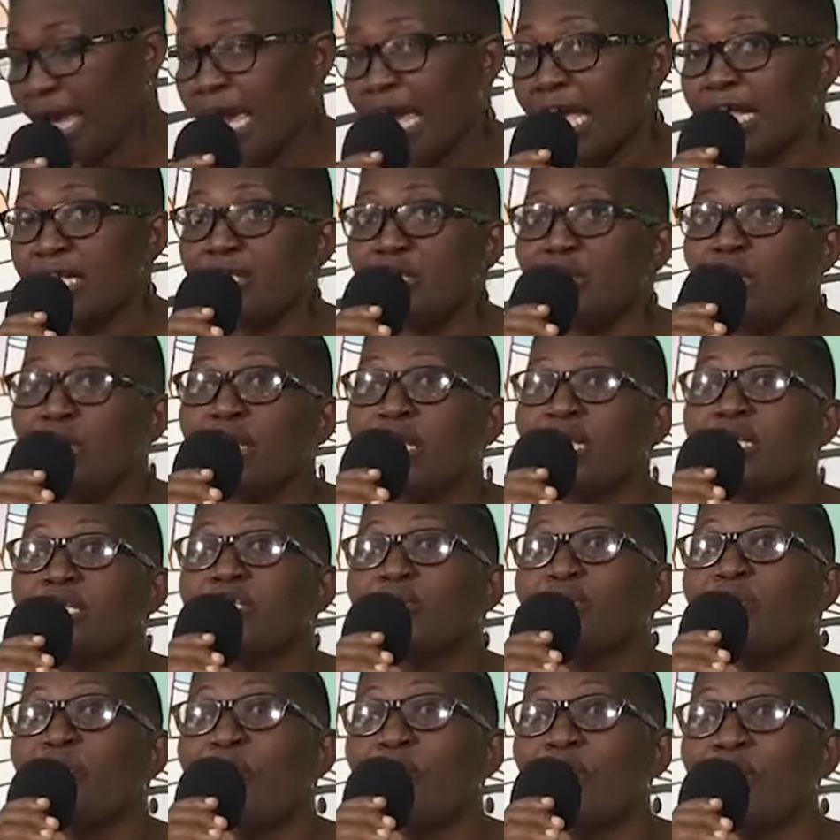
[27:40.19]
And so
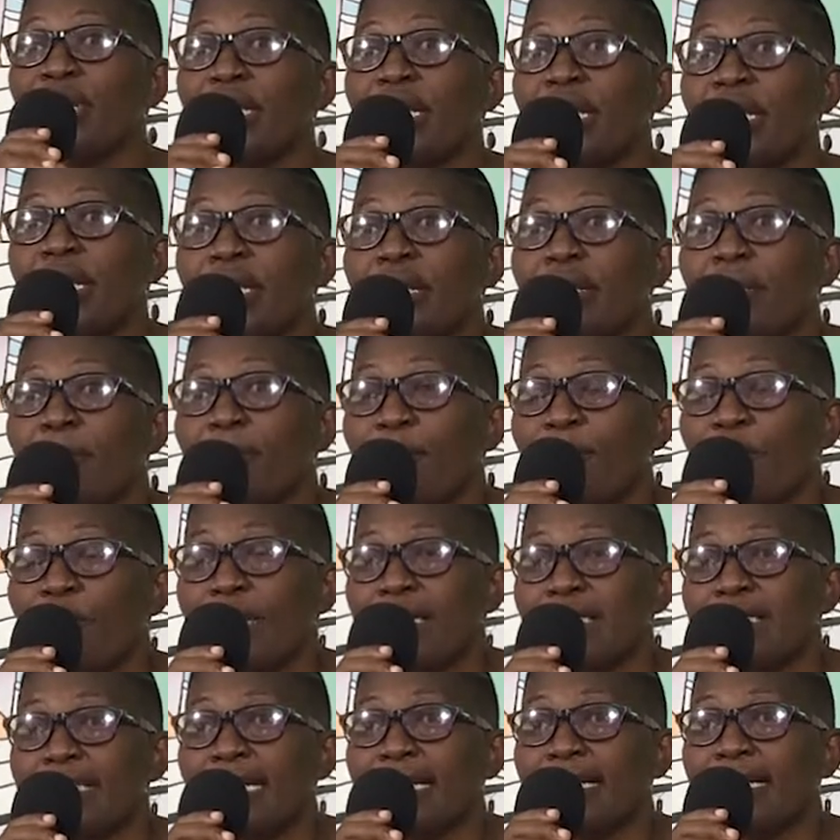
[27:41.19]
this morning,
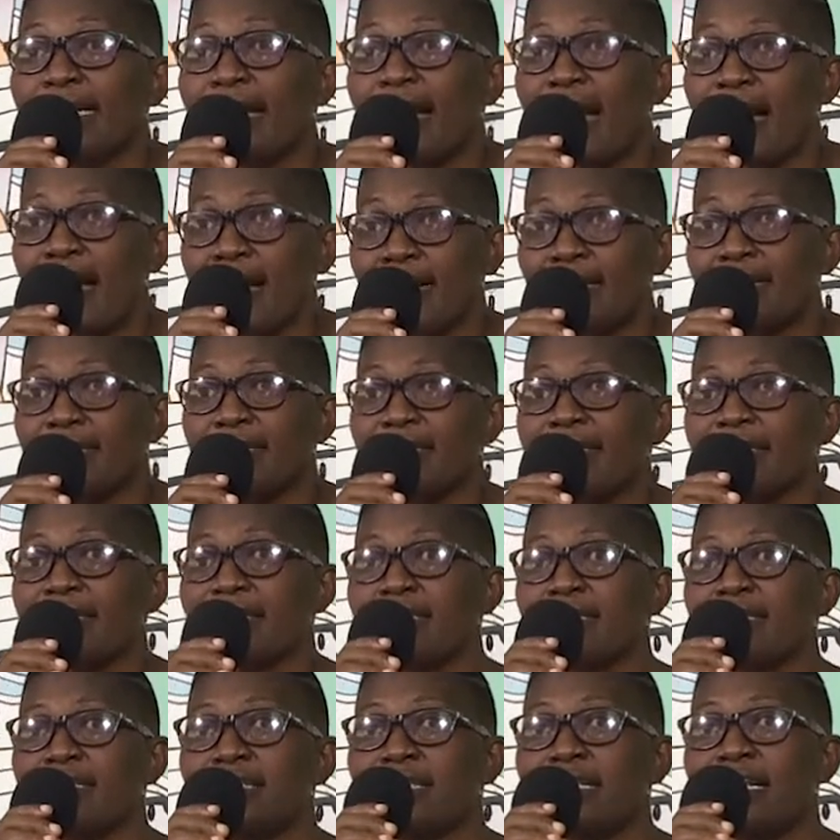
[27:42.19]
boys and girls,
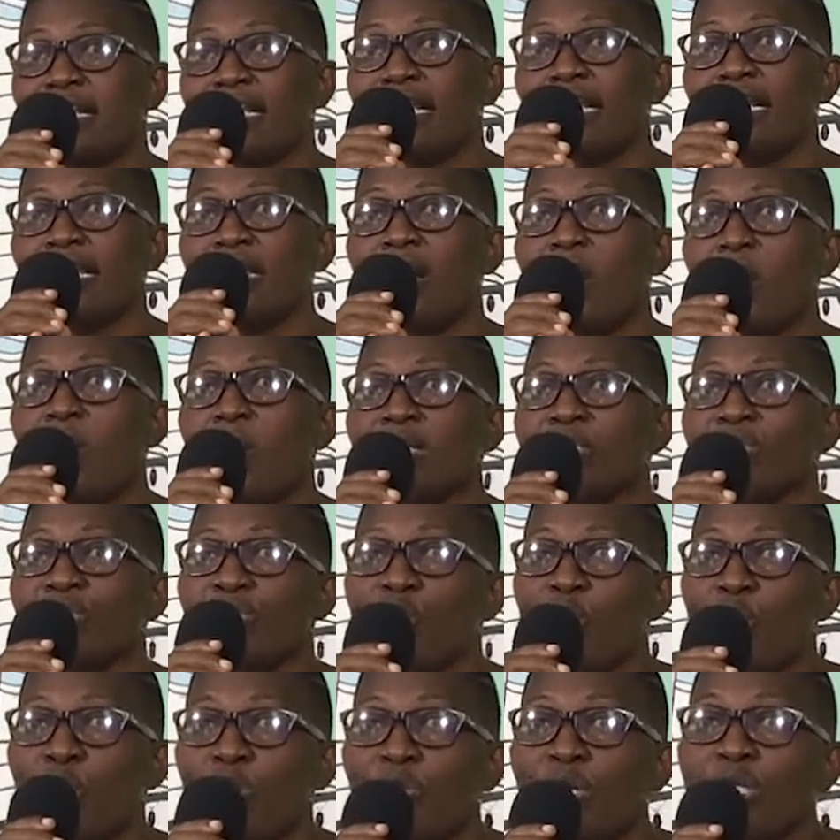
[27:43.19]
in our
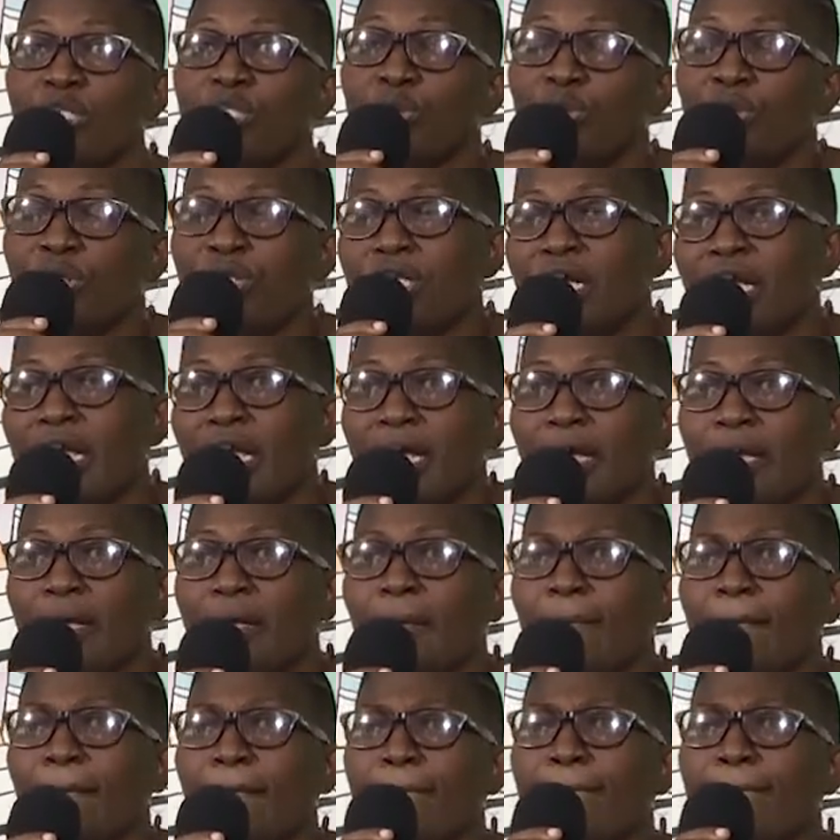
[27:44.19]
story today,